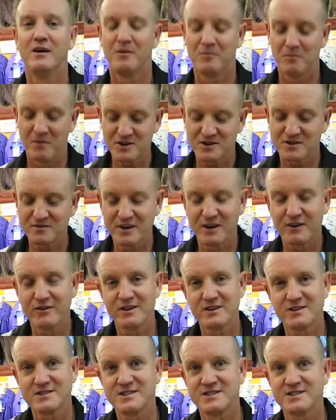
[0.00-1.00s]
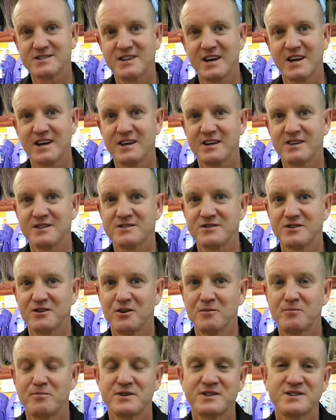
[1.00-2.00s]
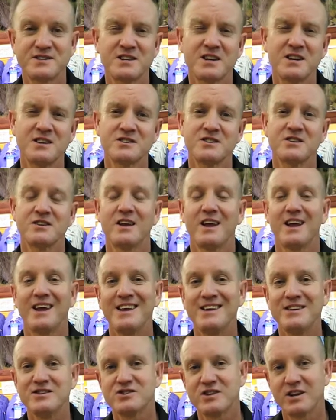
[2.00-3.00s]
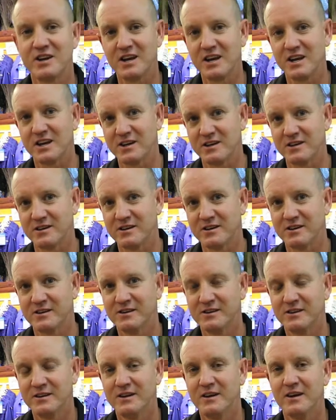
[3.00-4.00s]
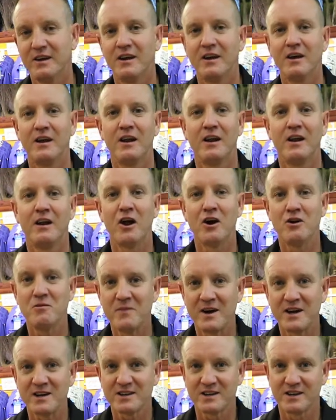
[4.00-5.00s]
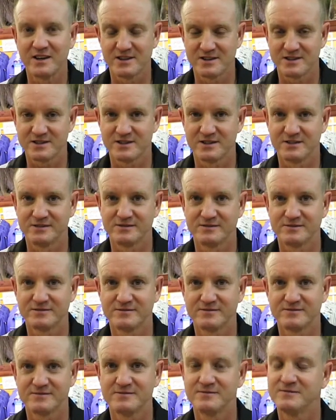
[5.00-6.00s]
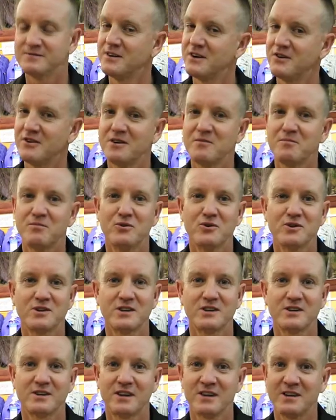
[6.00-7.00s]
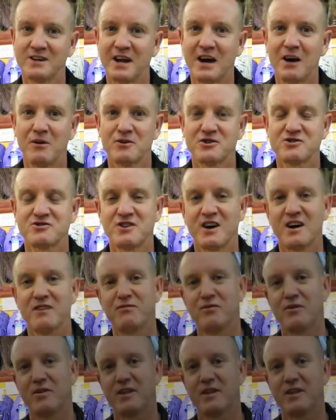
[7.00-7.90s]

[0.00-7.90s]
Most of our reels these days are precision engineered. Low maintenance, very important, and Dawa strive for